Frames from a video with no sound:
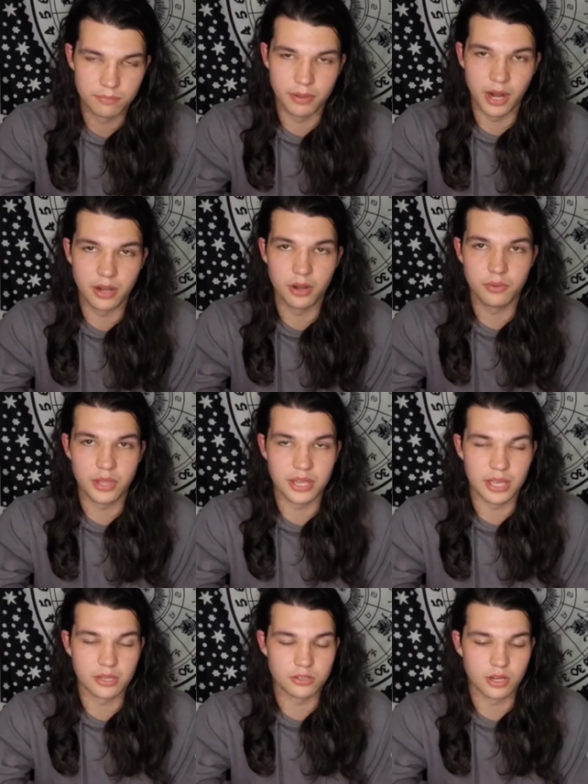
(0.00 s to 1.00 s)
but I know they
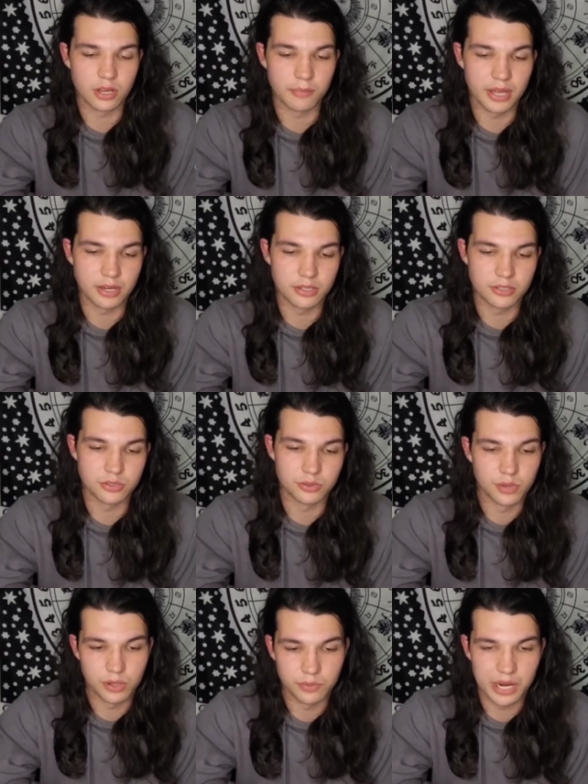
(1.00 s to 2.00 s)
can't talk about it
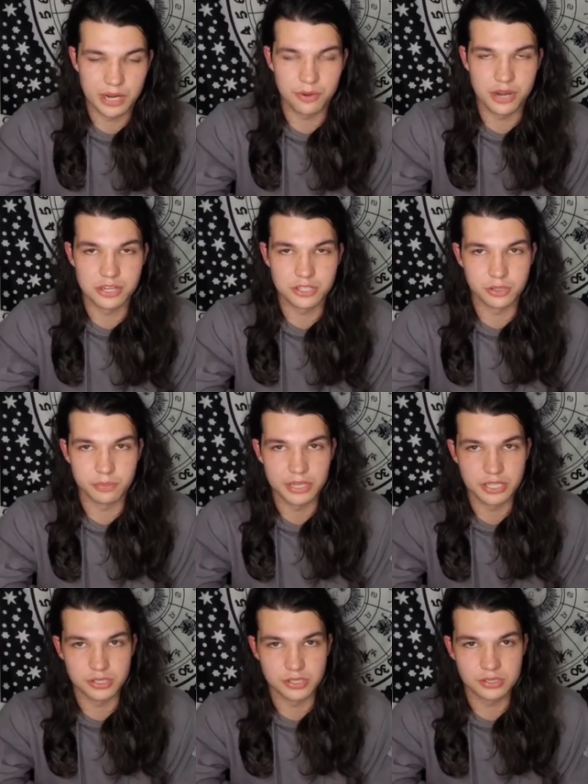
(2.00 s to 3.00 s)
to uh, recreational
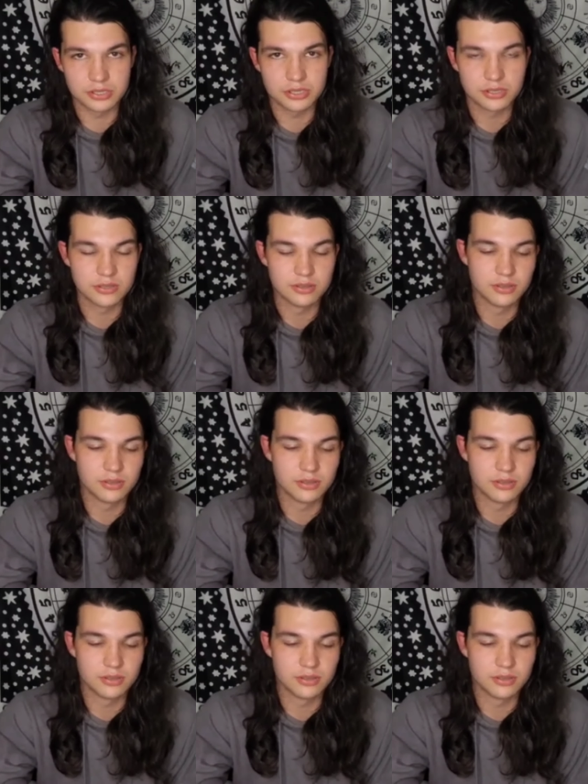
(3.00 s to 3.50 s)
patients.